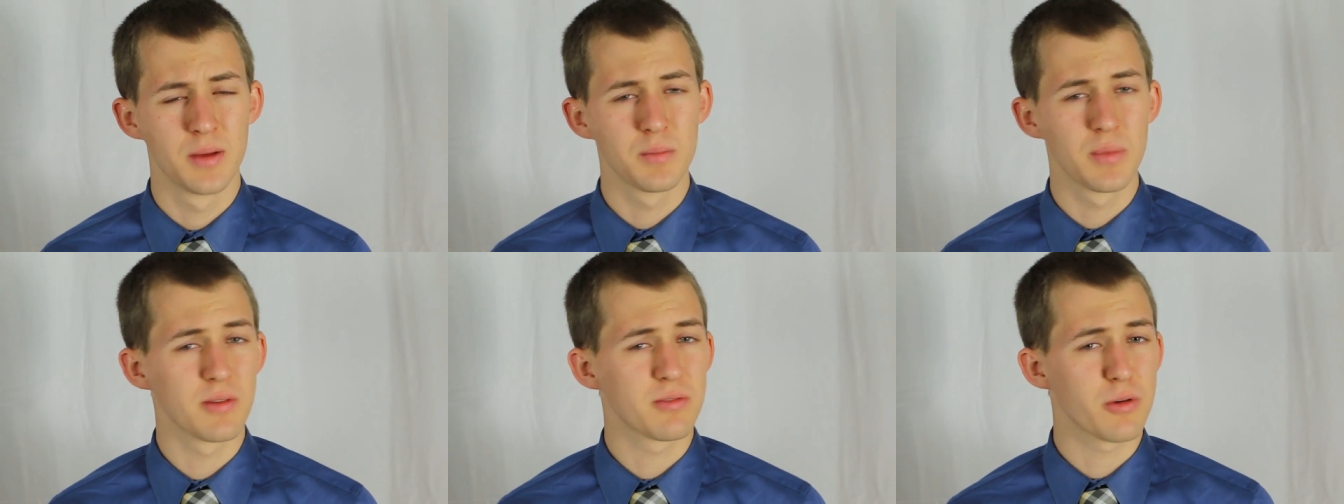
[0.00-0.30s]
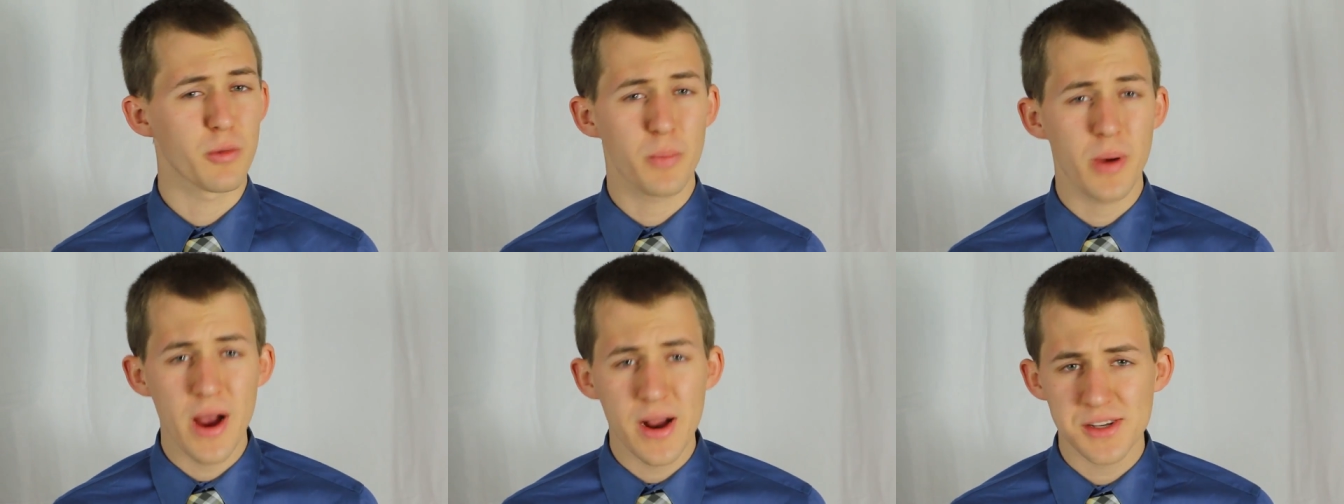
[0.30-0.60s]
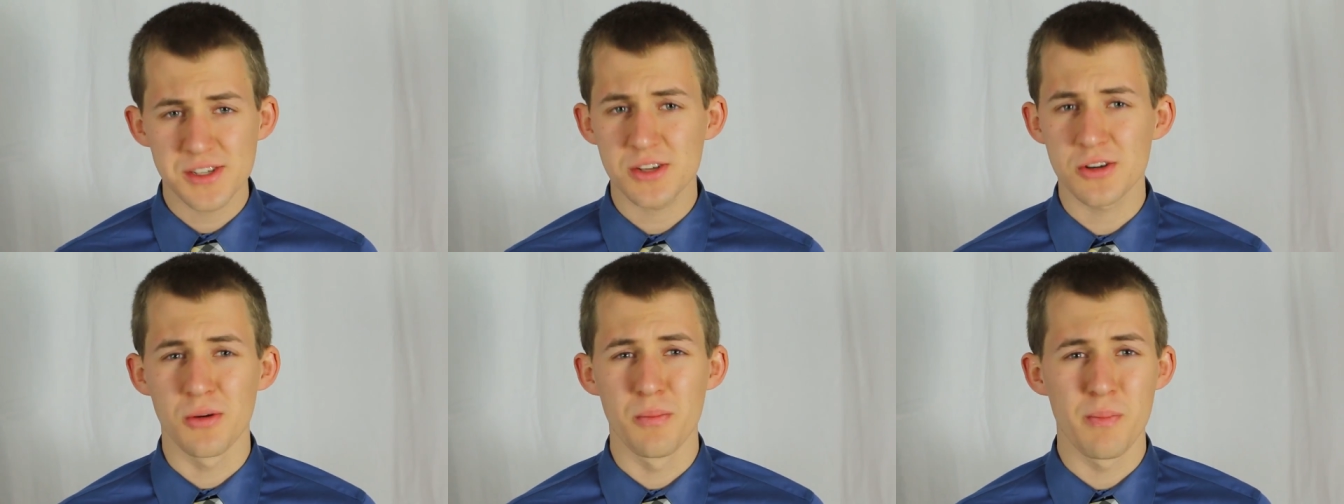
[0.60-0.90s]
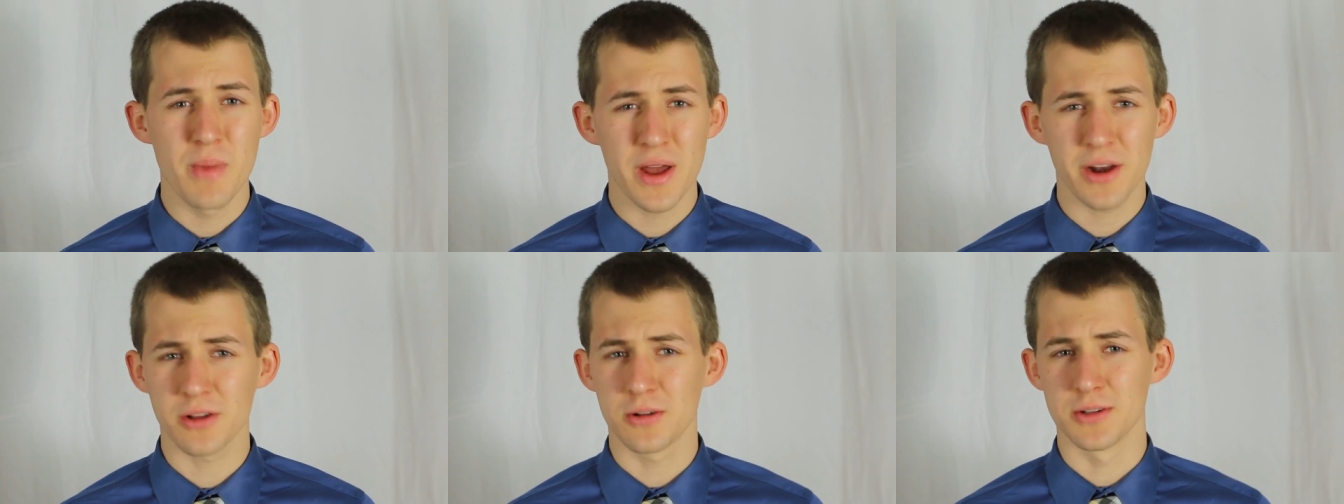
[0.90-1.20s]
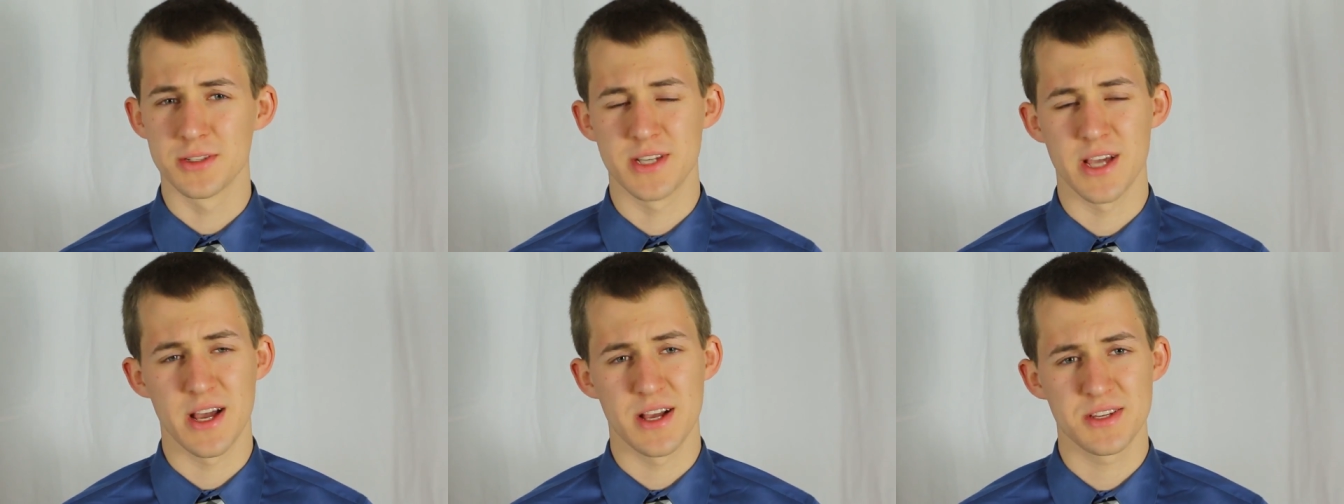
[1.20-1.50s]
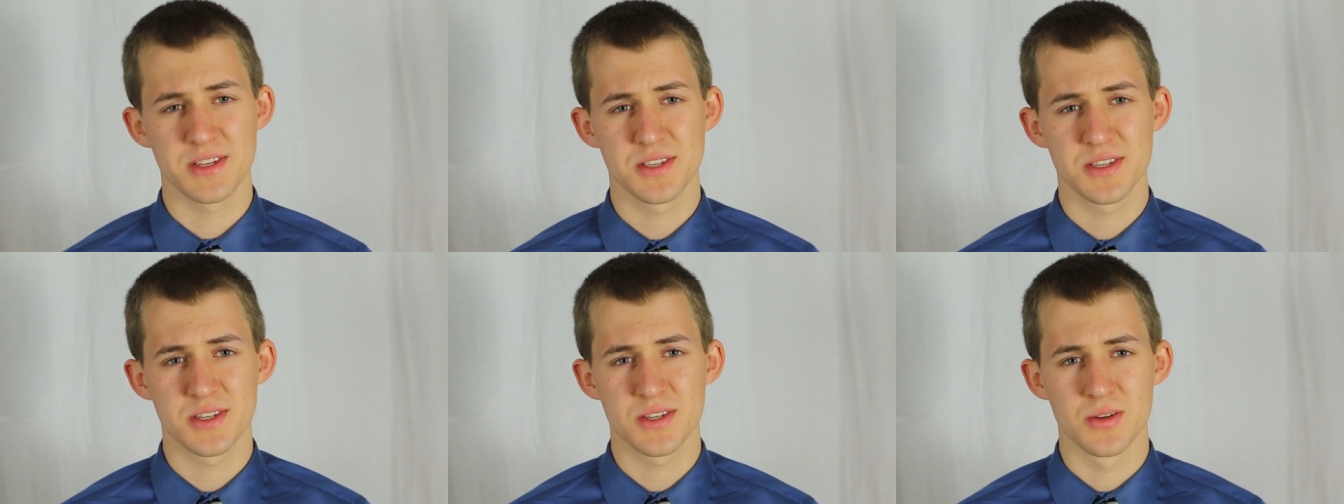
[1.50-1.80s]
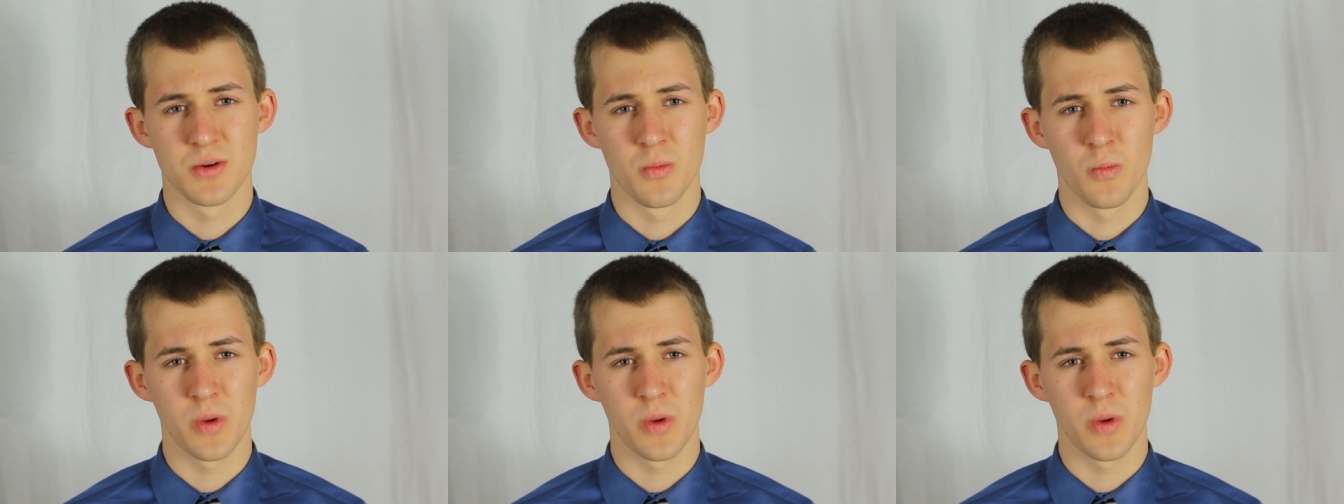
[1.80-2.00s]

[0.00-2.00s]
But for practical medical tests,